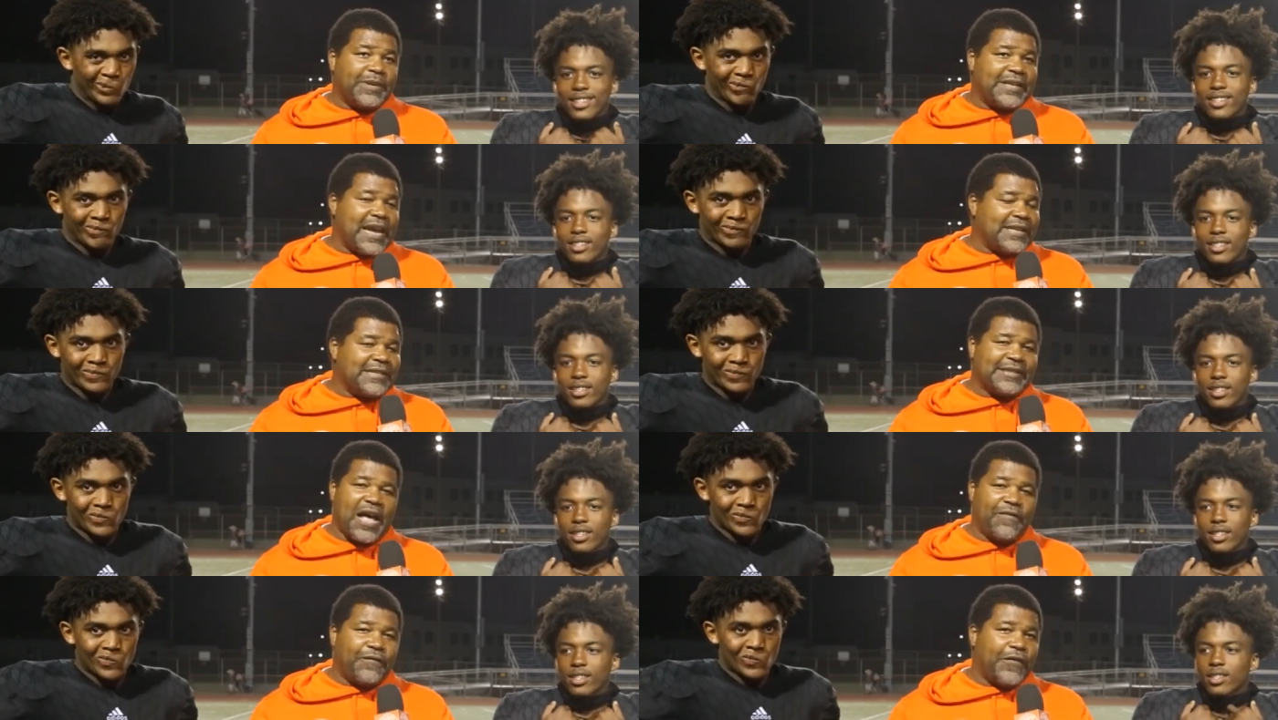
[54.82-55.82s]
Speaker 1: today, just
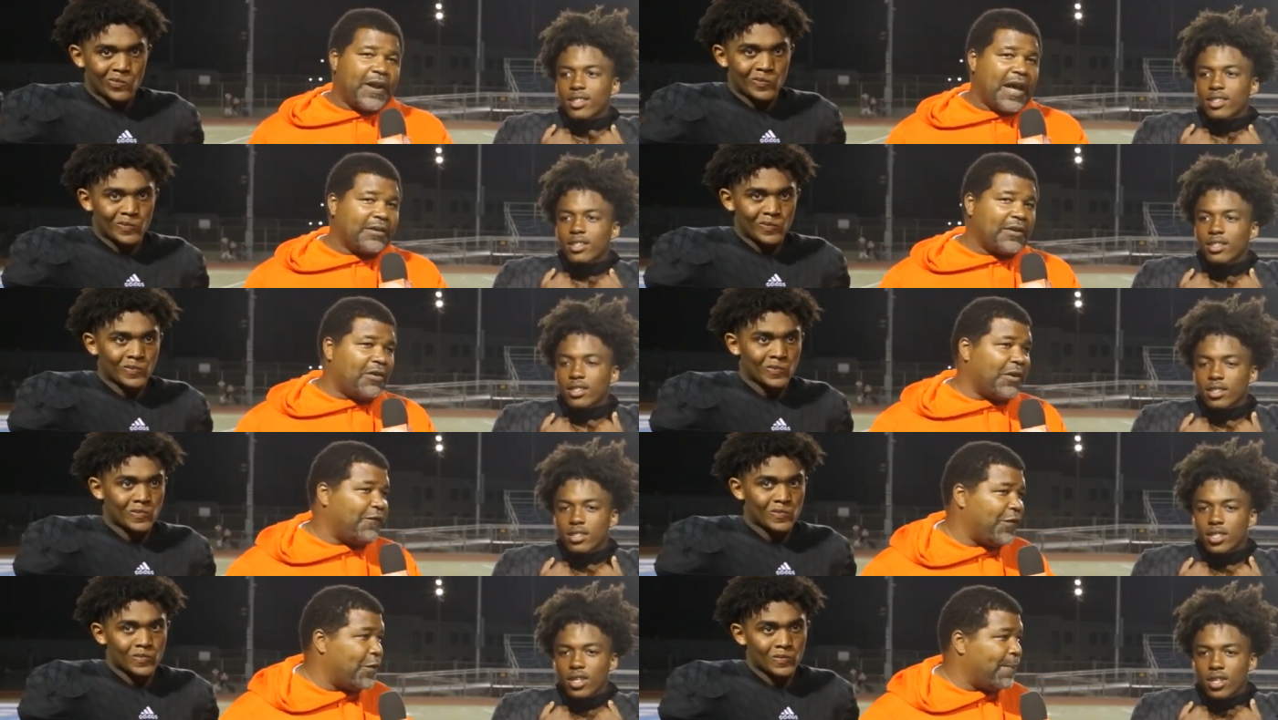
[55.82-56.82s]
having fun out there on the
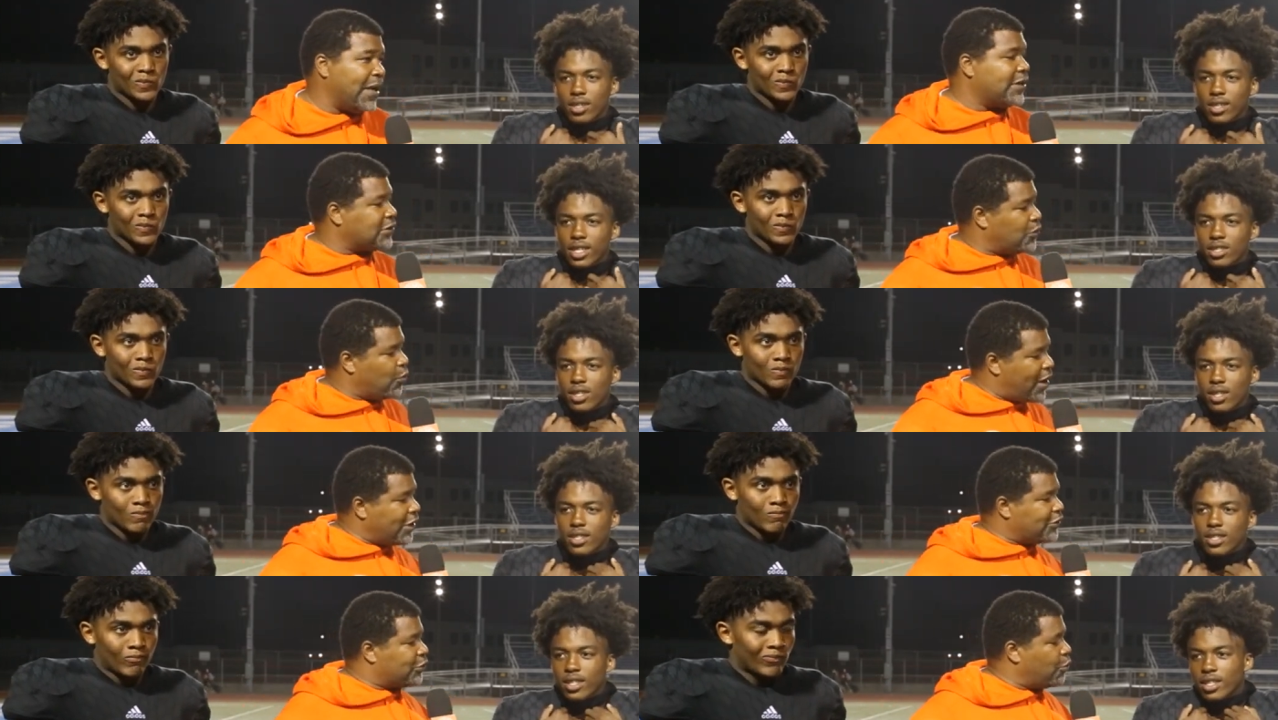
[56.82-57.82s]
field, man. Run
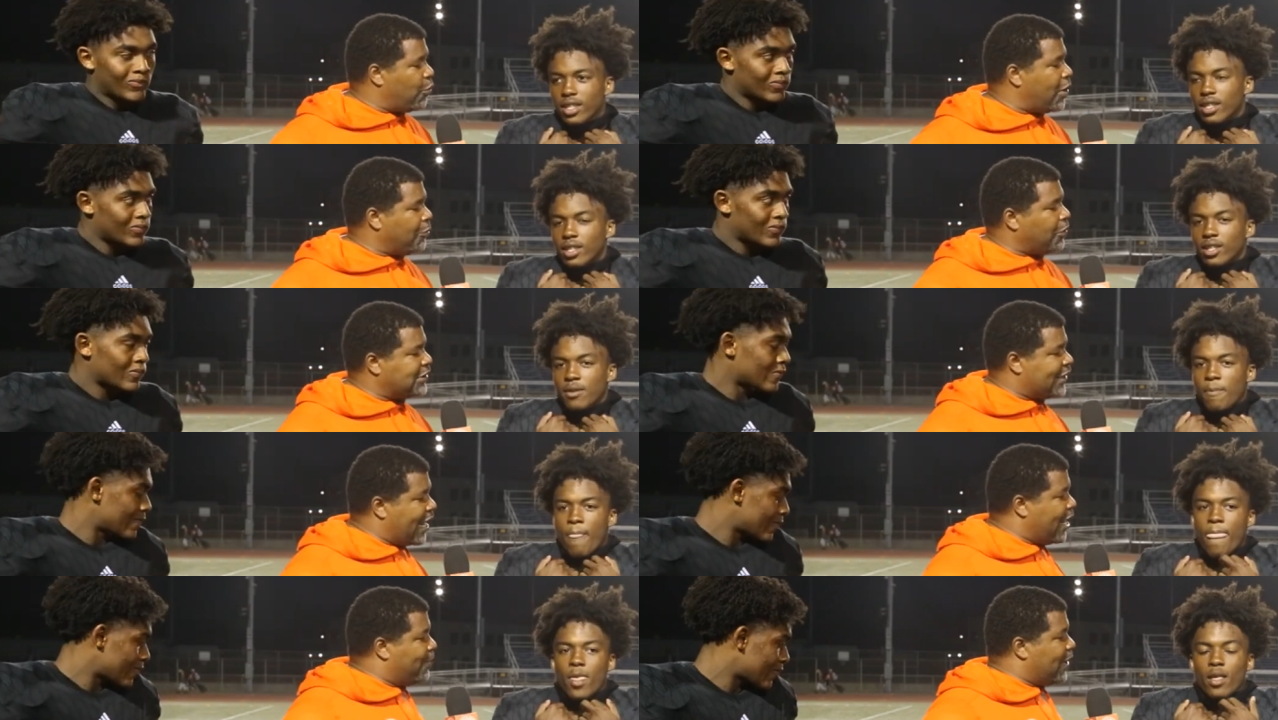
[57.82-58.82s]
us through what was a
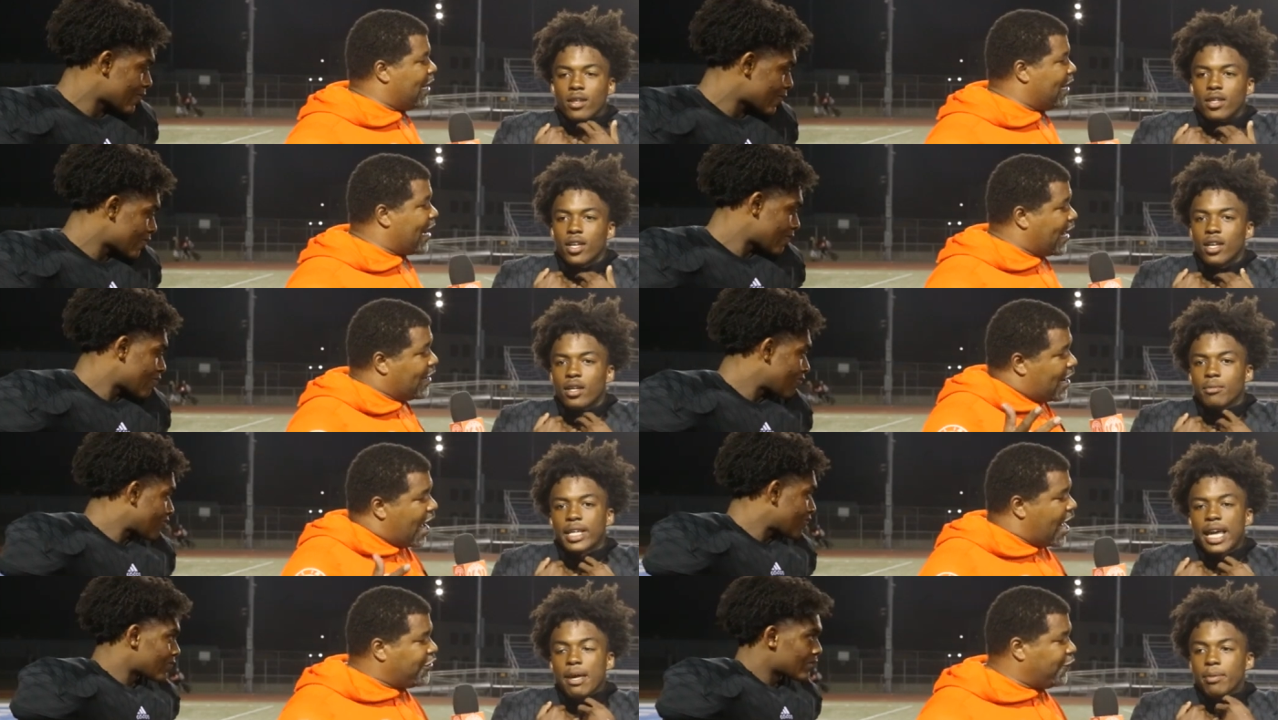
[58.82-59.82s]
game plan tonight, um, and
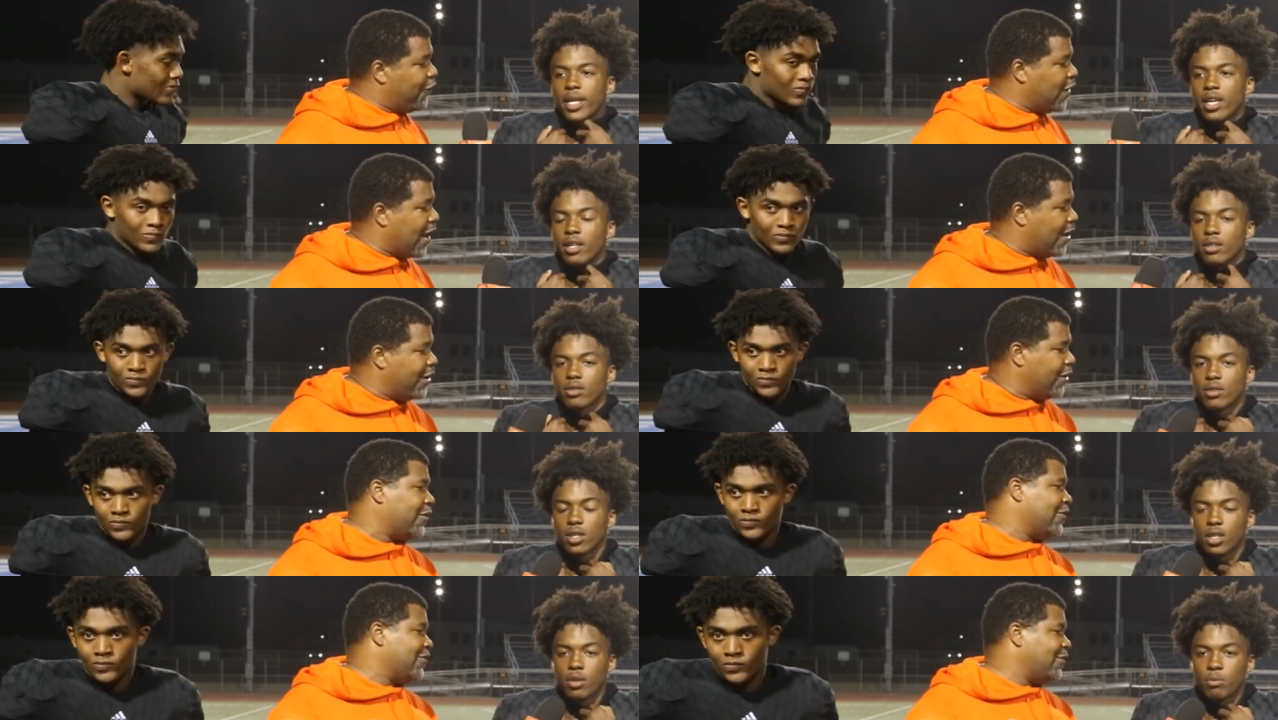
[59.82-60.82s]
how'd you plan, feel out here?
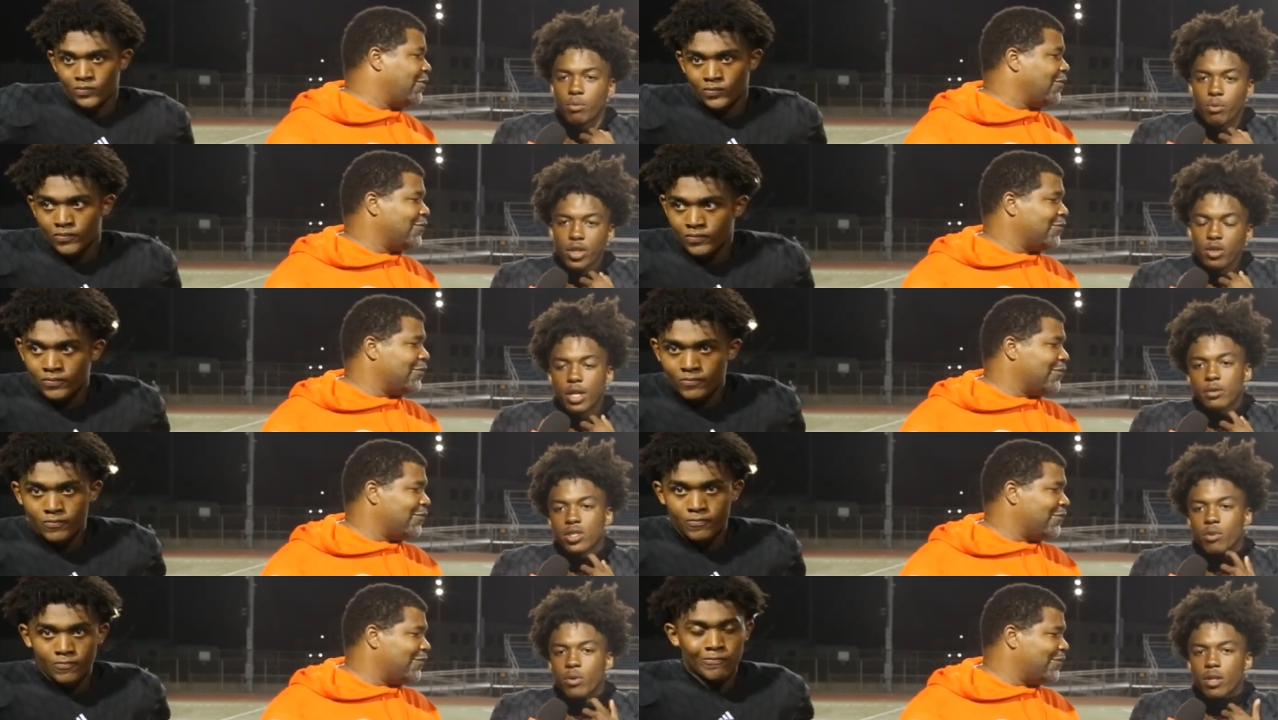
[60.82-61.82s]
Speaker 2: Um, we knew they
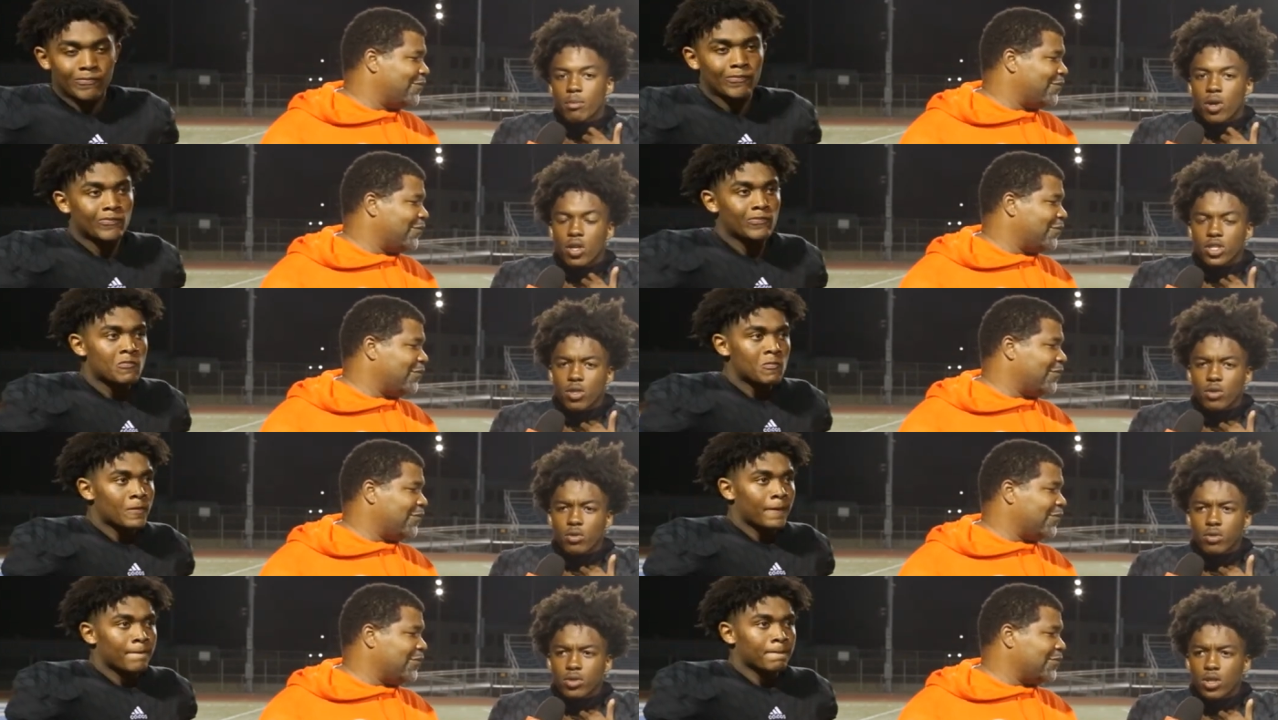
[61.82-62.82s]
was gonna run the ball,
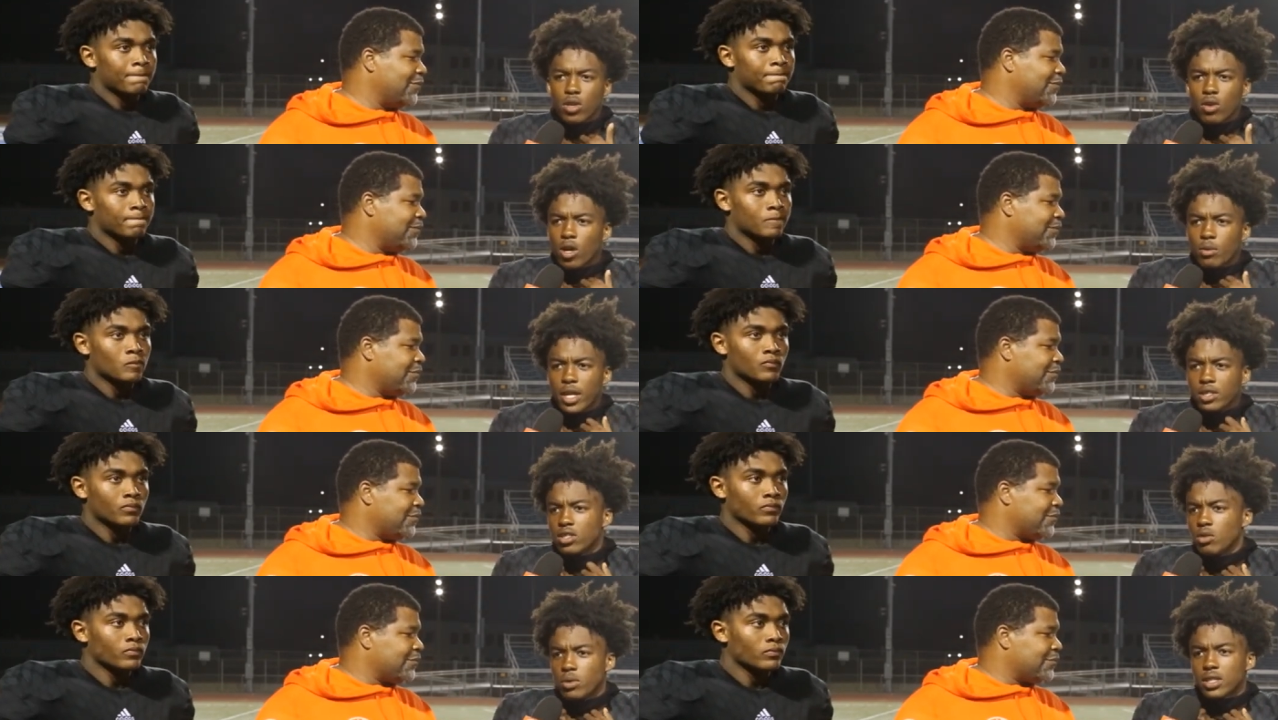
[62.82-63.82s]
so you know all we had
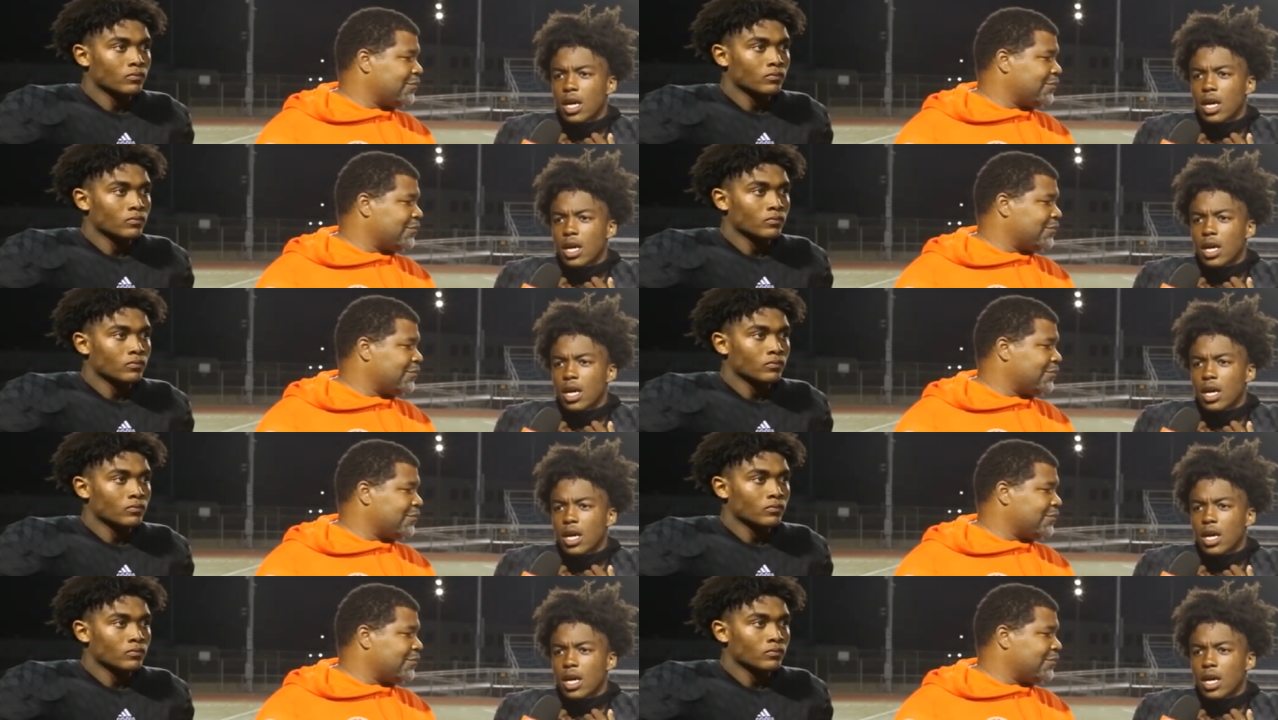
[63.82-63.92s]
to do was